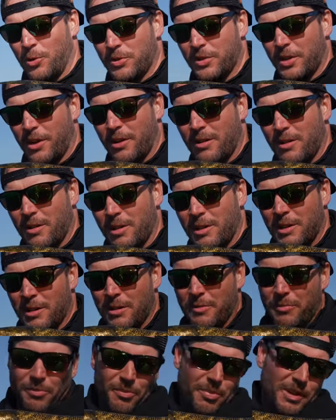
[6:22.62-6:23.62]
Are in
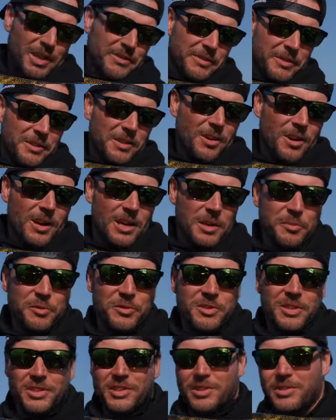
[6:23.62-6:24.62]
a bit of a gnarly
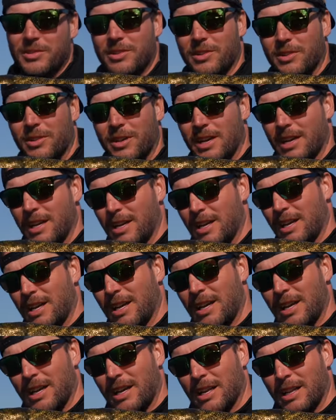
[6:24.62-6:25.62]
position, so I
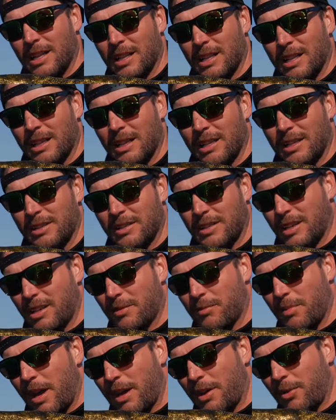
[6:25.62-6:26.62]
have to get her
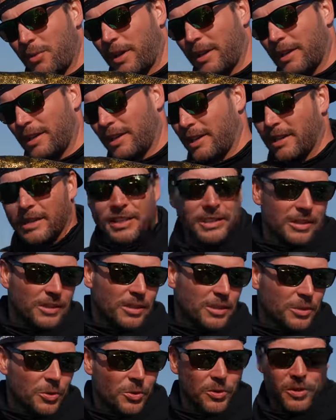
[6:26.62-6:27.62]
back quickly and
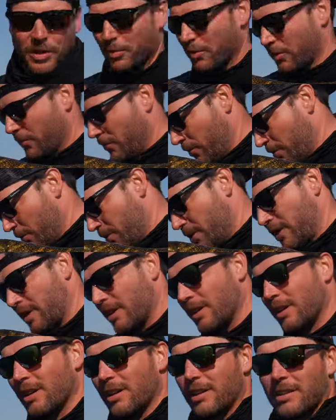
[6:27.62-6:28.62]
unhook her before she
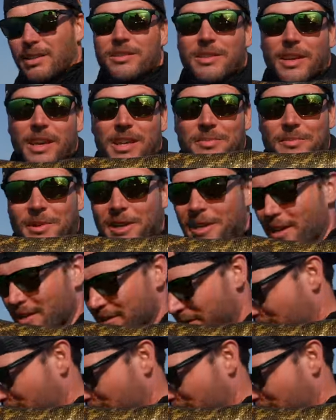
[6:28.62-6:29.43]
uh, takes my hand